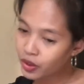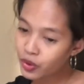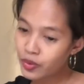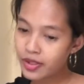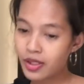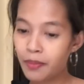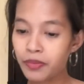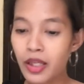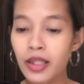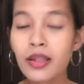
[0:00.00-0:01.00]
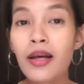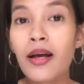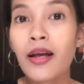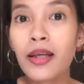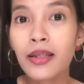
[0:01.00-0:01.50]
use something
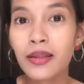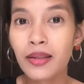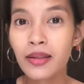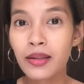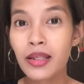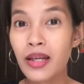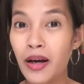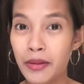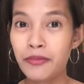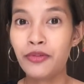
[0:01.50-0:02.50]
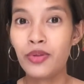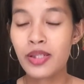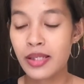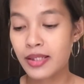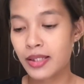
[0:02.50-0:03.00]
na hindi harmful
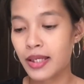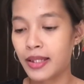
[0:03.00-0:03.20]
sa skin